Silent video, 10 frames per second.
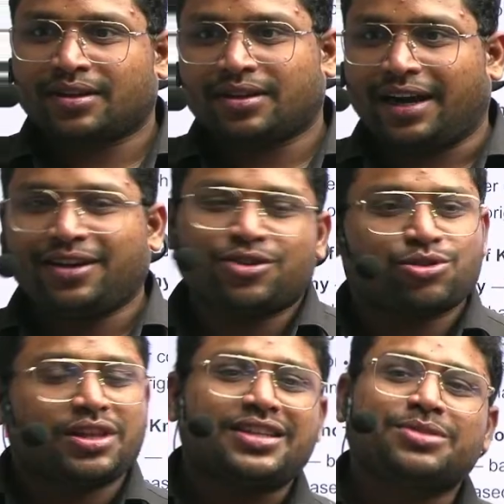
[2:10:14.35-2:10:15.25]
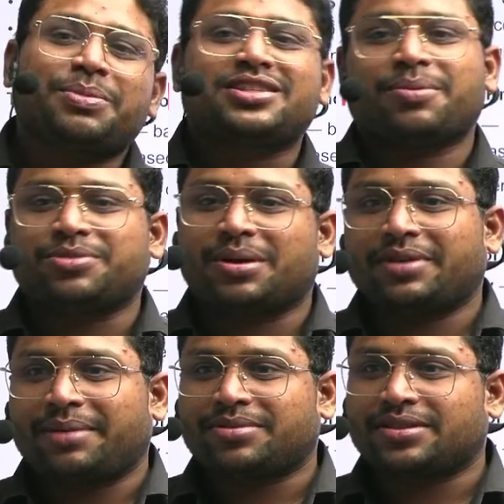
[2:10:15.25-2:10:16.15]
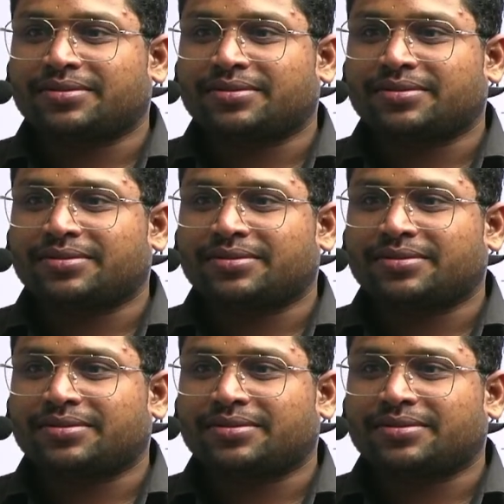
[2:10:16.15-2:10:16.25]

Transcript: Right? So things mix up sometimes.